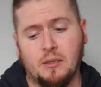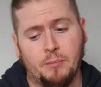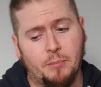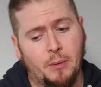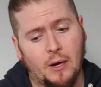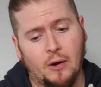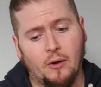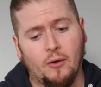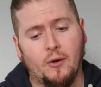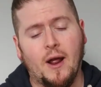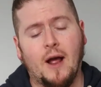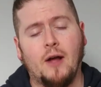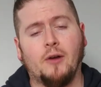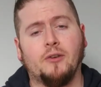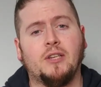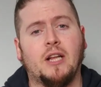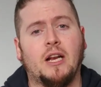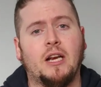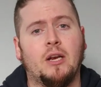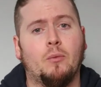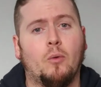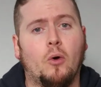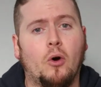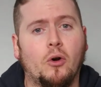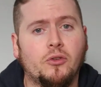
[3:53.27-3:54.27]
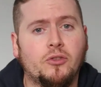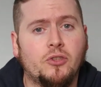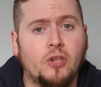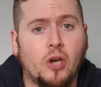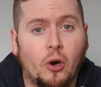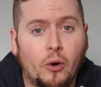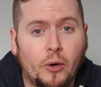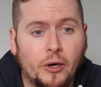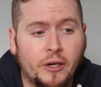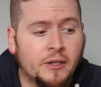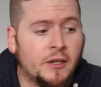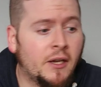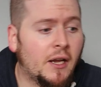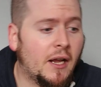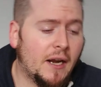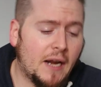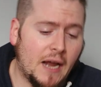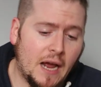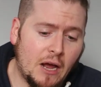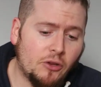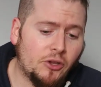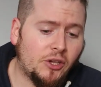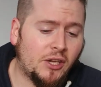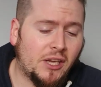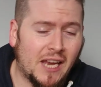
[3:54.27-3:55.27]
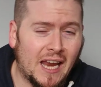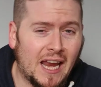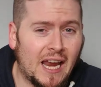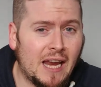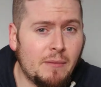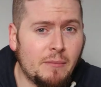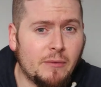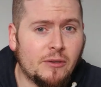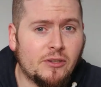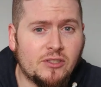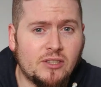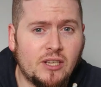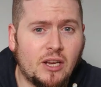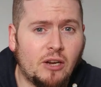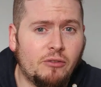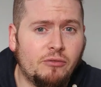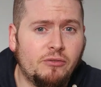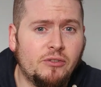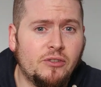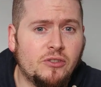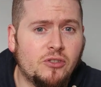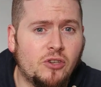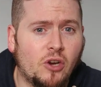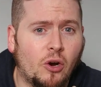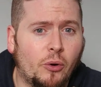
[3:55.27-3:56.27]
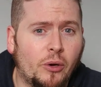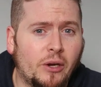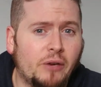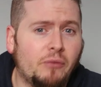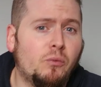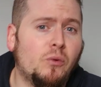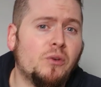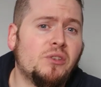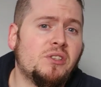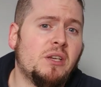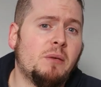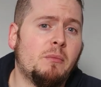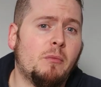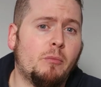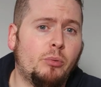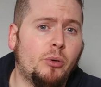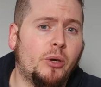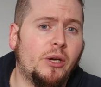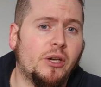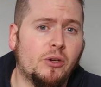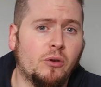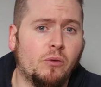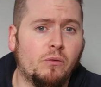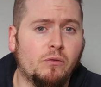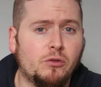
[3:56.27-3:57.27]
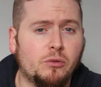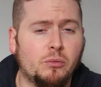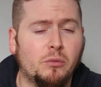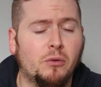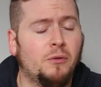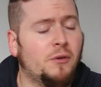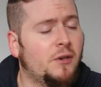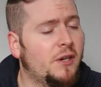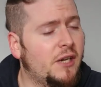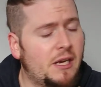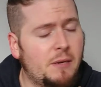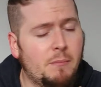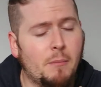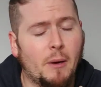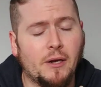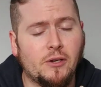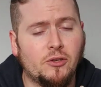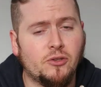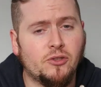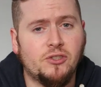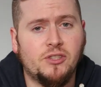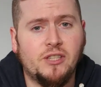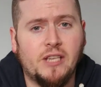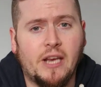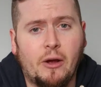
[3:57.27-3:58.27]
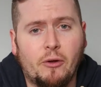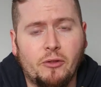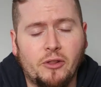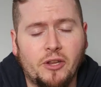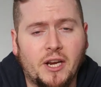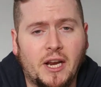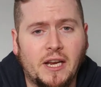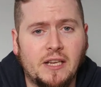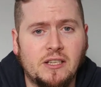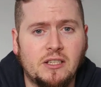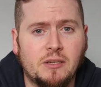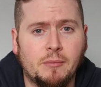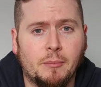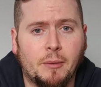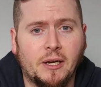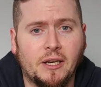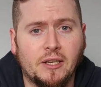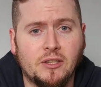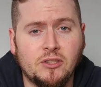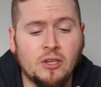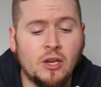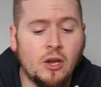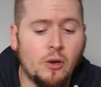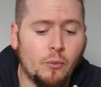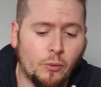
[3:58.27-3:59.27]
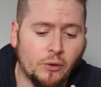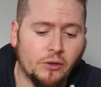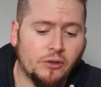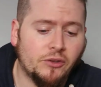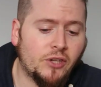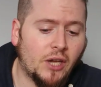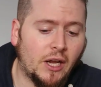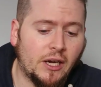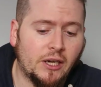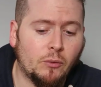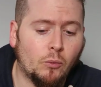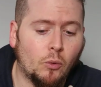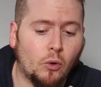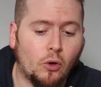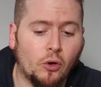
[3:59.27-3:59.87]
Depending on how Danny Ward's going and how the game itself is going, if we seem pretty comfortable, he might just see out the 90 minutes with Danny